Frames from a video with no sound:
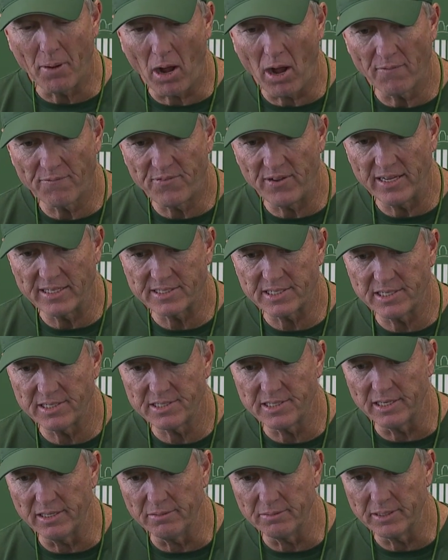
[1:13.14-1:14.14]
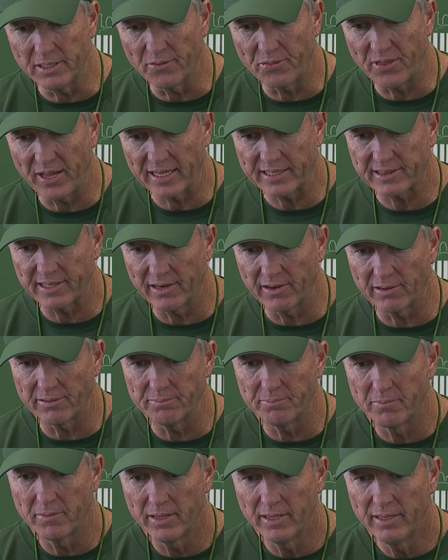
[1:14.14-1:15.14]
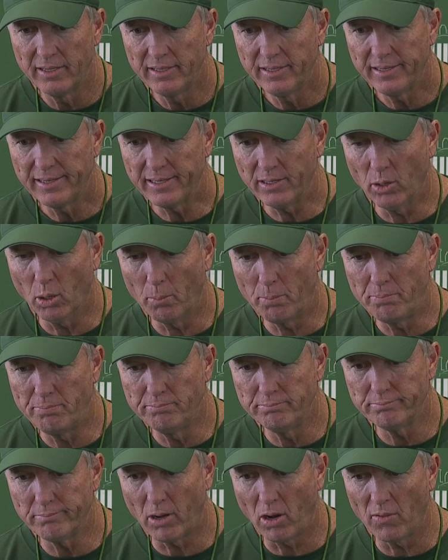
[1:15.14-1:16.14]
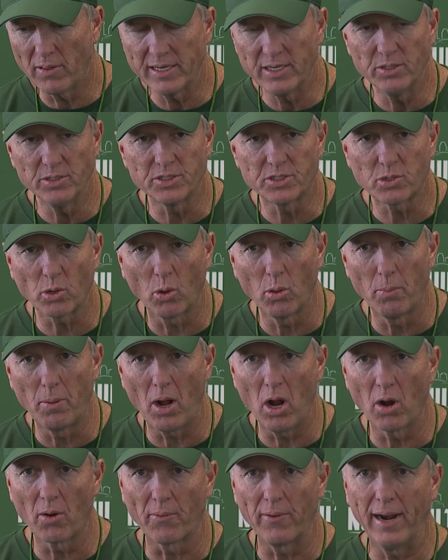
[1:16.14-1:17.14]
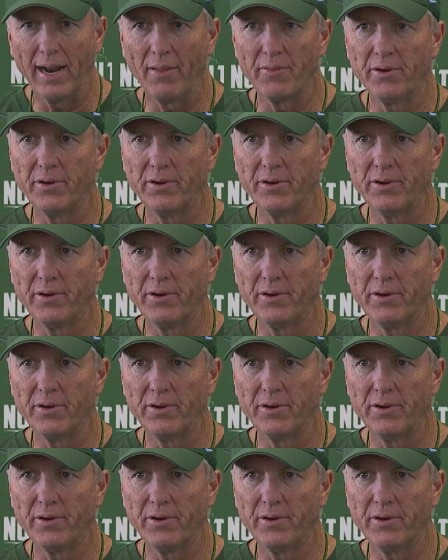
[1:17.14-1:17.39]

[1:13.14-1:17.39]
offenses, you you think they're, you know, all they do is throw the ball around.